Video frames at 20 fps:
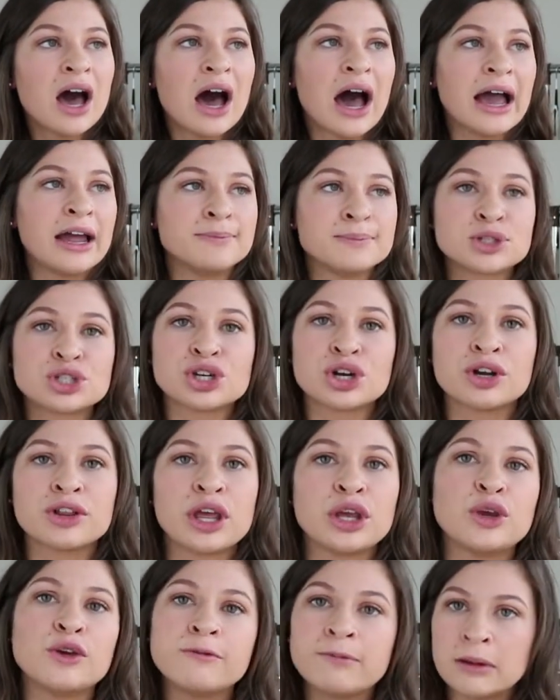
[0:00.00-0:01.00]
I'm sure
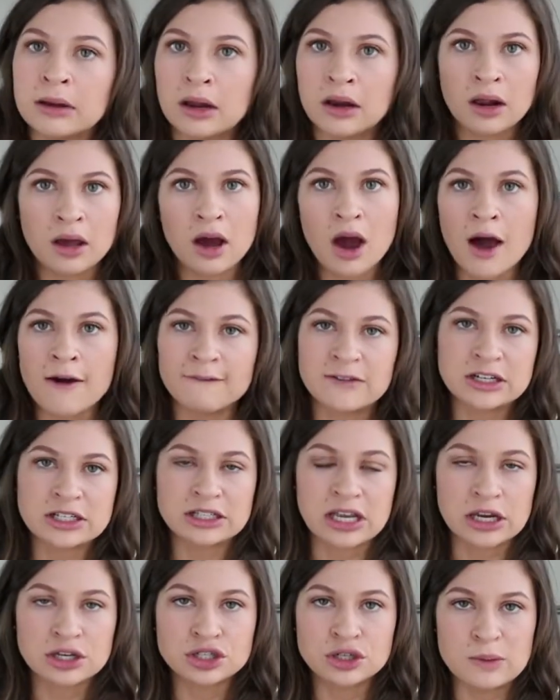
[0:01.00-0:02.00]
that you've been in a
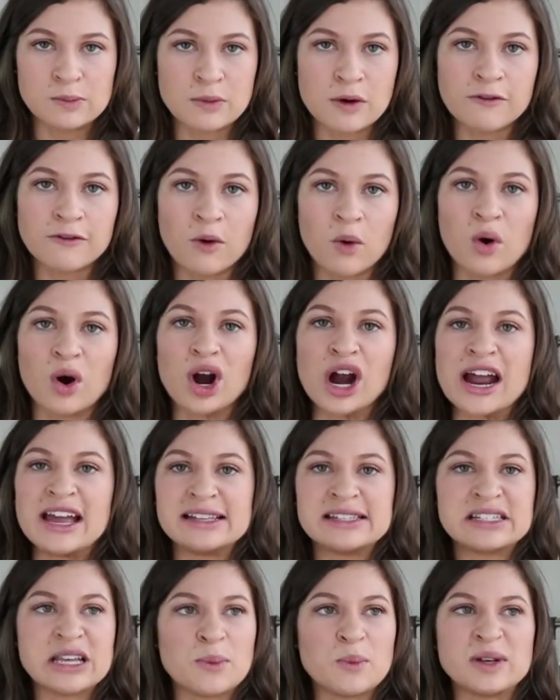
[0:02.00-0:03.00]
conversation before
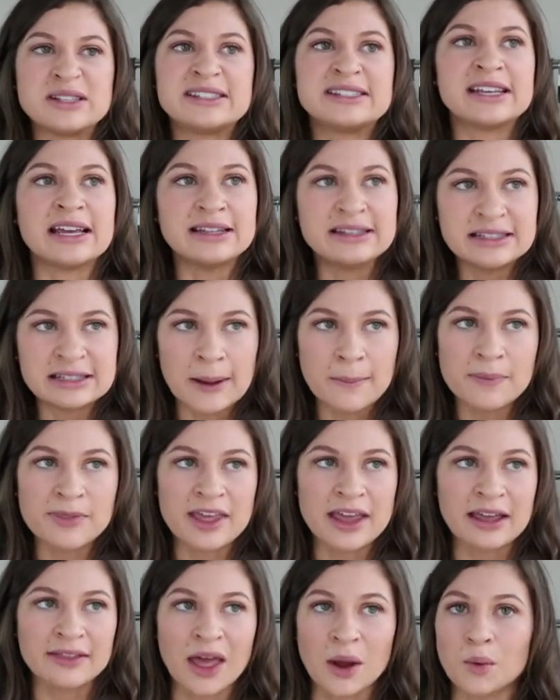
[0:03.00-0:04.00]
and someone said
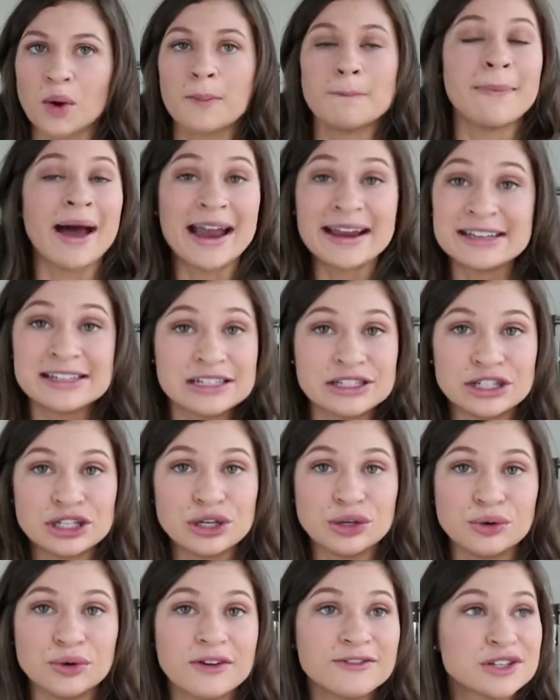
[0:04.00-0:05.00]
something that reminded
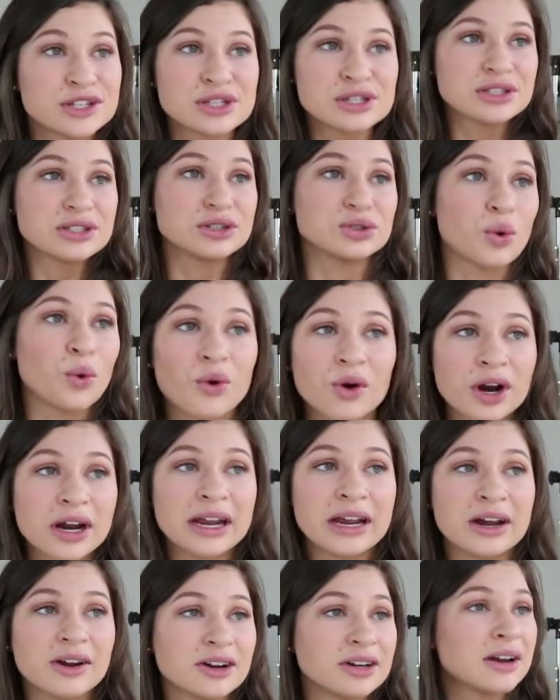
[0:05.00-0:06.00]
you of a
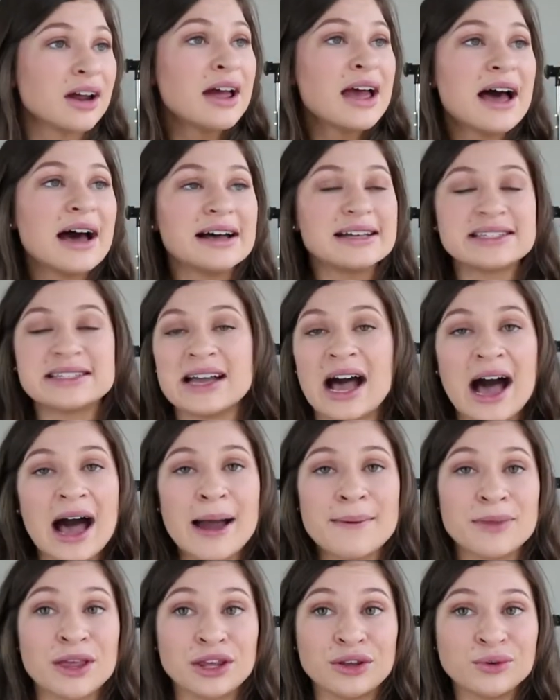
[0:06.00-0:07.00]
story or a
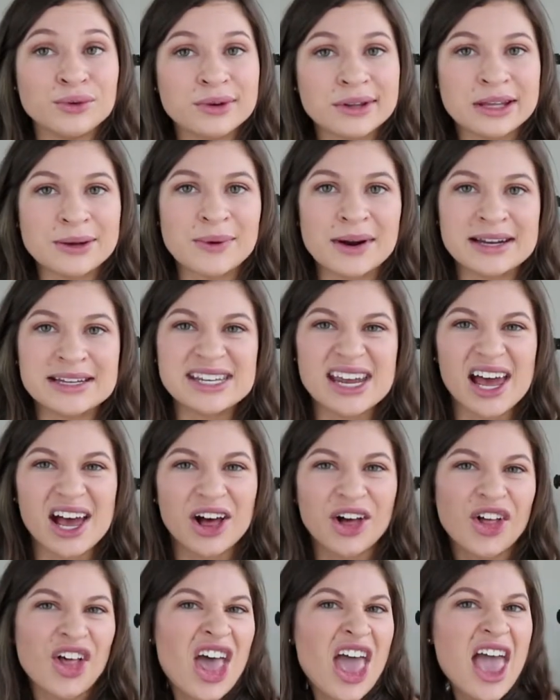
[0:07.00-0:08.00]
time that you really want to
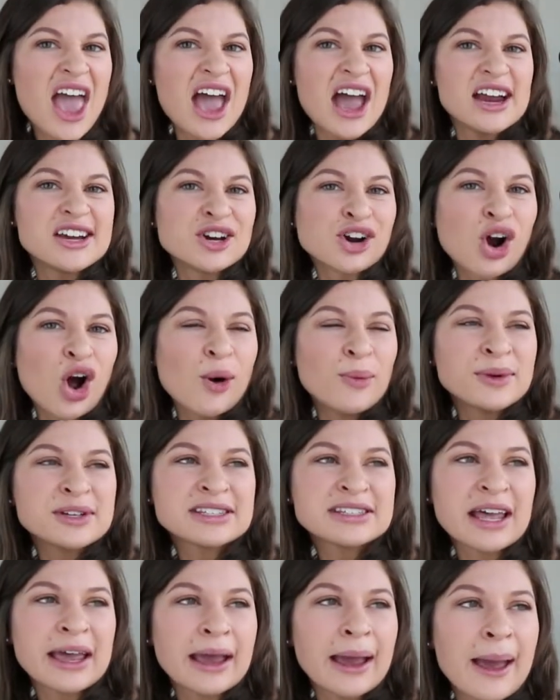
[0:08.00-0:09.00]
tell, and you're
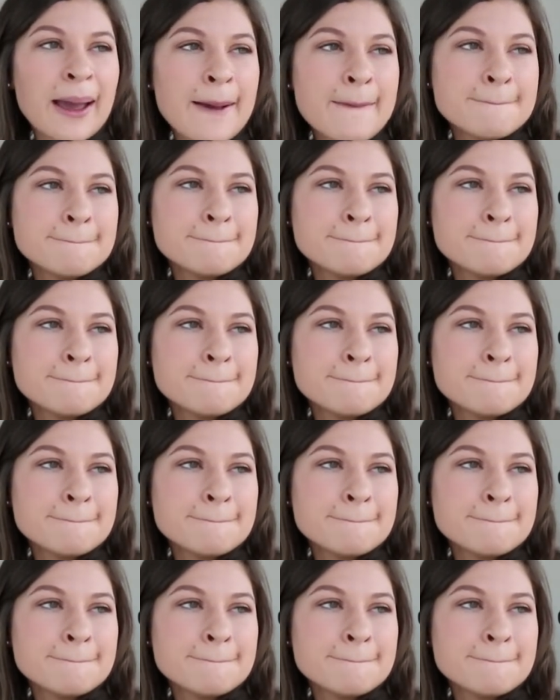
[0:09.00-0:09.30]
almost like